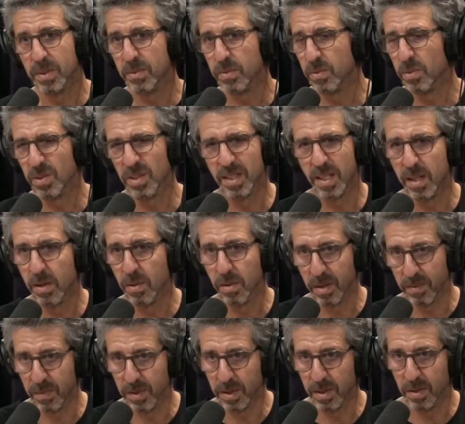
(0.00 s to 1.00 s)
usually they don't
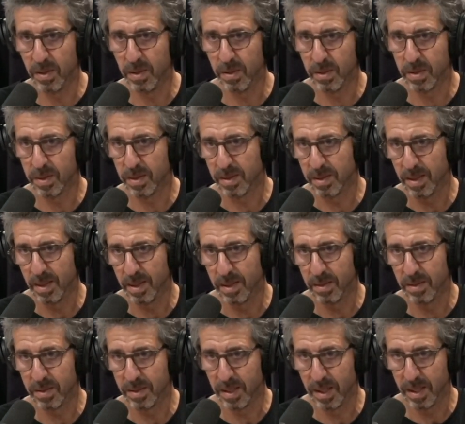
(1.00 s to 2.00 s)
even do. It's just an
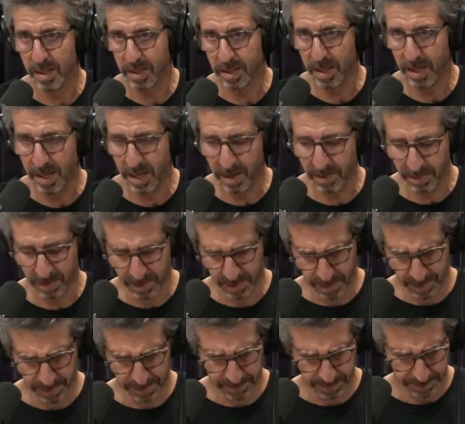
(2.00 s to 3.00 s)
understanding they have.
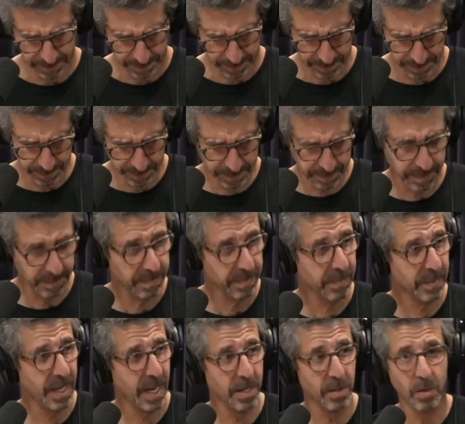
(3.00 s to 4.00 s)

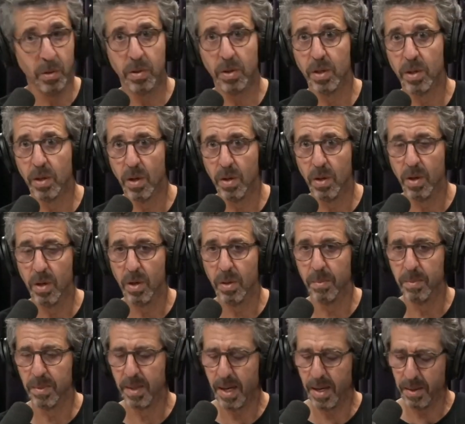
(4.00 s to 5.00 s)
And you can go
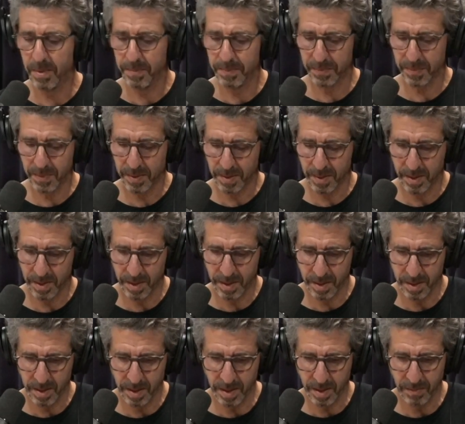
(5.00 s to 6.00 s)
home. Now,
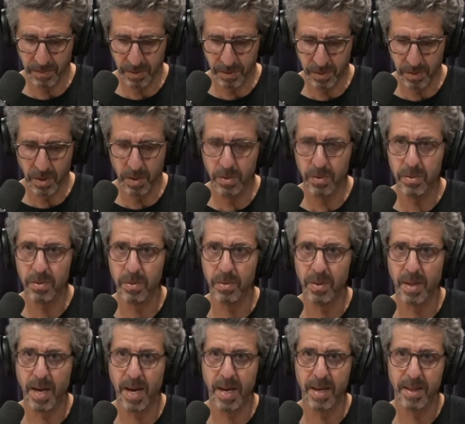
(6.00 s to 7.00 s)
if you don't do
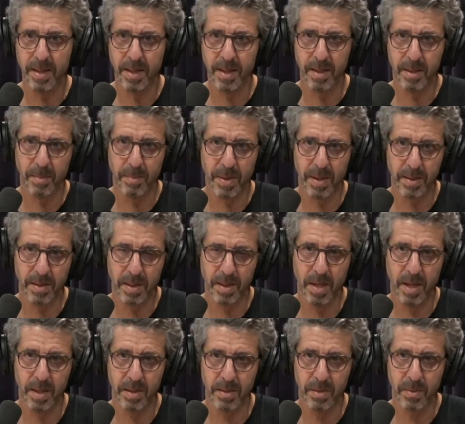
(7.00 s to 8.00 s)
that, think about the
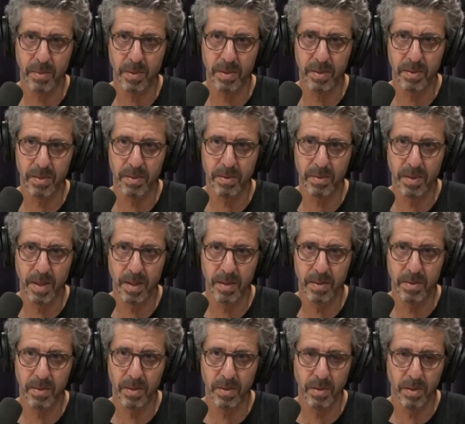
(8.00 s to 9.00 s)
consequences, right?
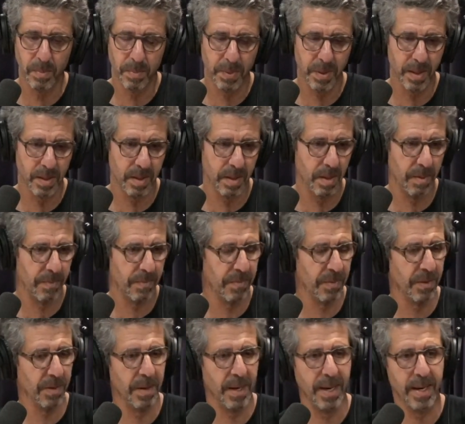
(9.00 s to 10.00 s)
So you're picked up
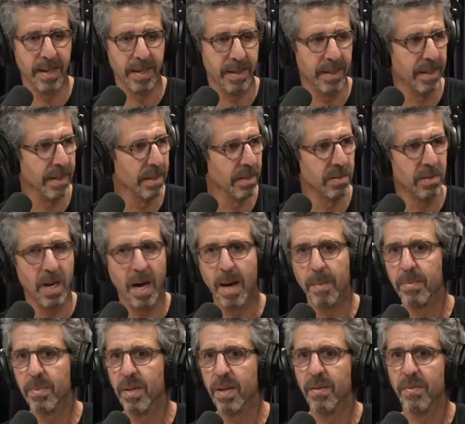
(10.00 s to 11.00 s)
for anything.
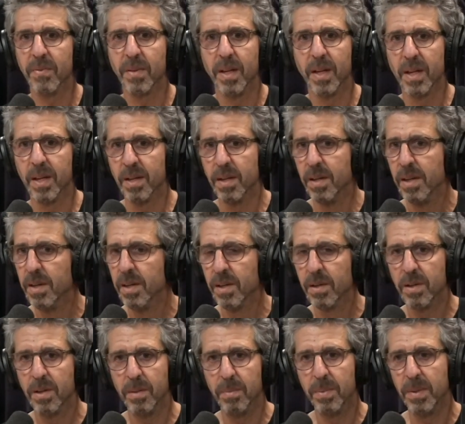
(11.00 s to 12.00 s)
Shoplifting,
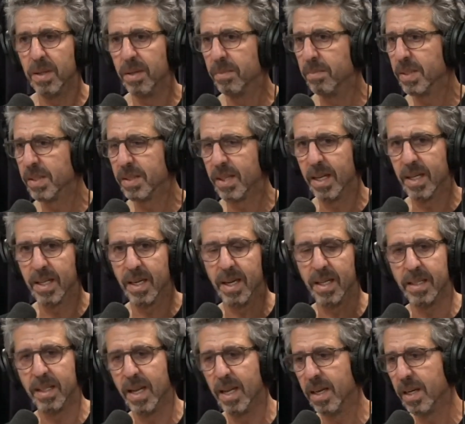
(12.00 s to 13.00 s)
could be mistaken
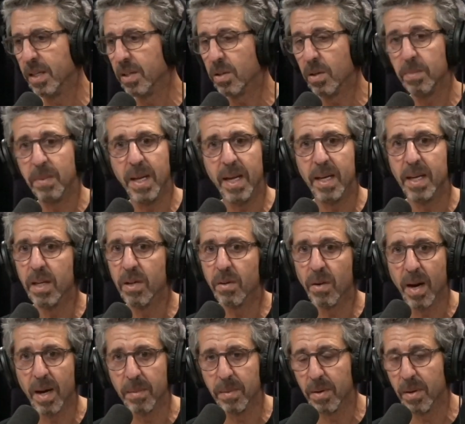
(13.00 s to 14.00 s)
identity, could be any
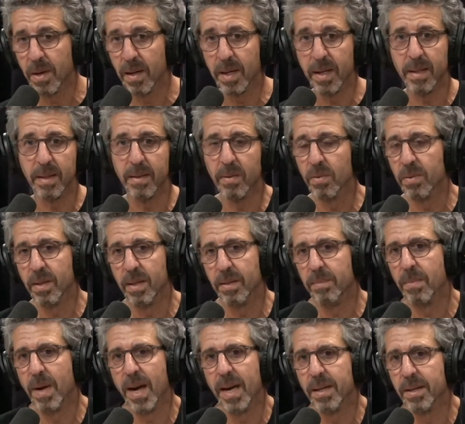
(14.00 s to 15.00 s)
crime at all, any
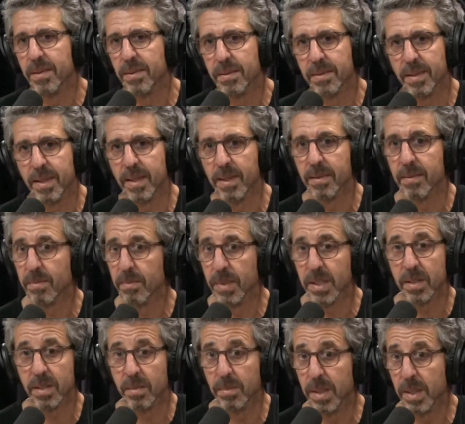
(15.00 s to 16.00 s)
minor thing.
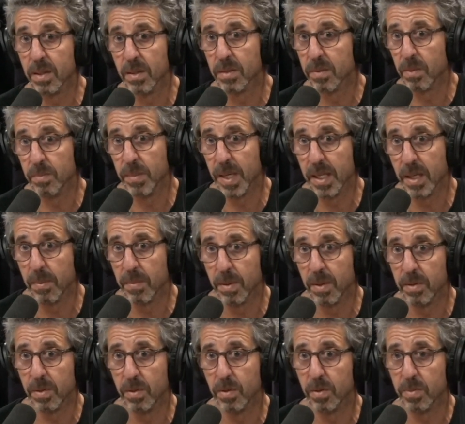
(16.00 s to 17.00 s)
Misdemeanors make up
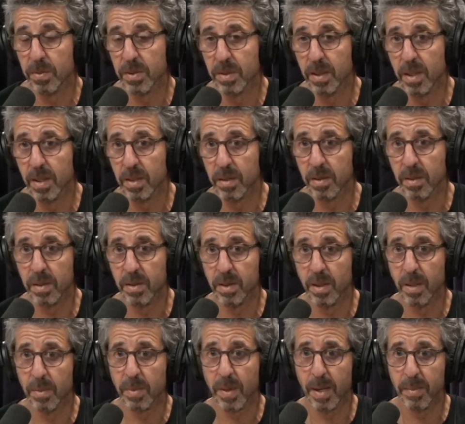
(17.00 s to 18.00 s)
a huge percentage of the
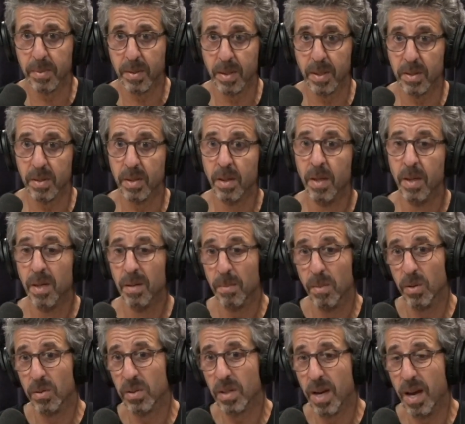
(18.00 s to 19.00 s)
jail population.
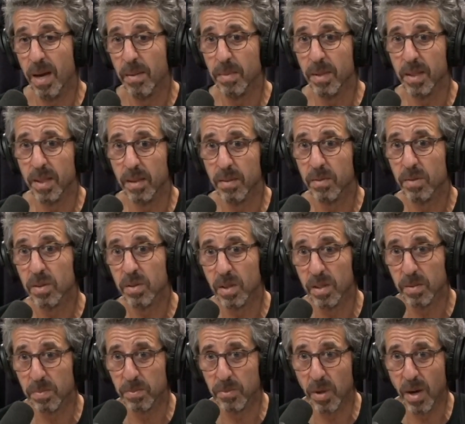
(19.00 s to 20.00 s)
Most commonly, it's
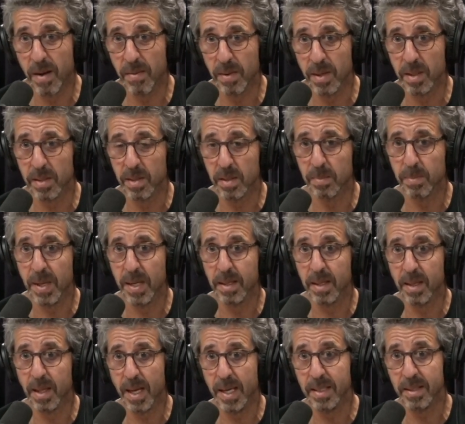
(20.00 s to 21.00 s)
just driving on a
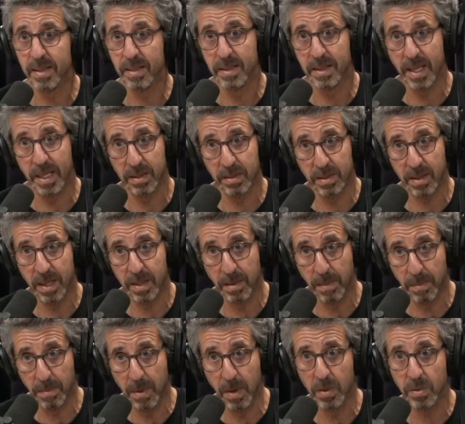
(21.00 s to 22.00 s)
suspended license. That's the
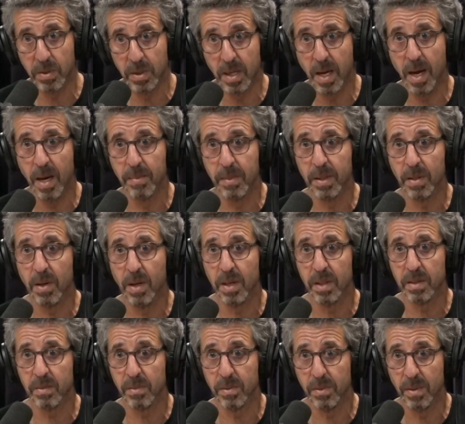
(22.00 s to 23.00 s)
most common
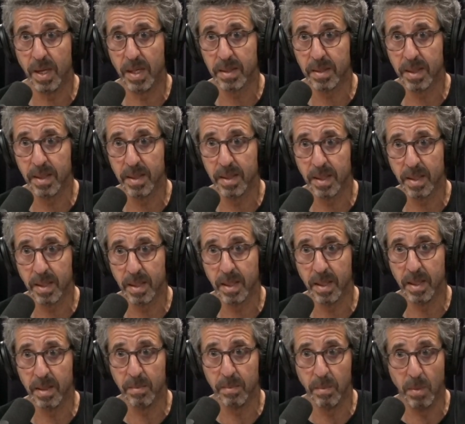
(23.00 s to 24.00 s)
cause of arrest, I think,
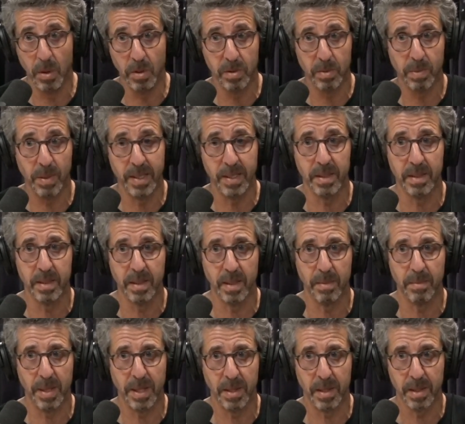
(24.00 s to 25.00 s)
in most places in
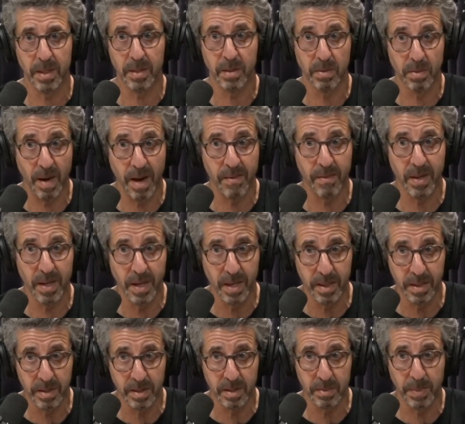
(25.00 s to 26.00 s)
America, driving on
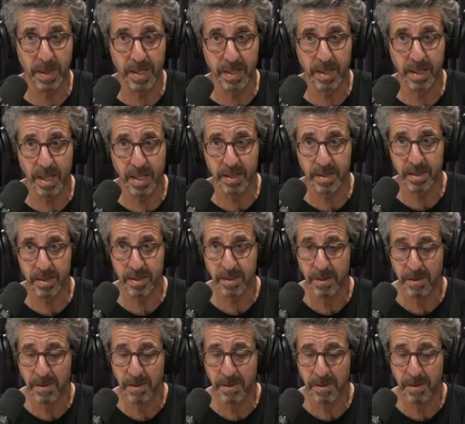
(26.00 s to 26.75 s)
a suspended license.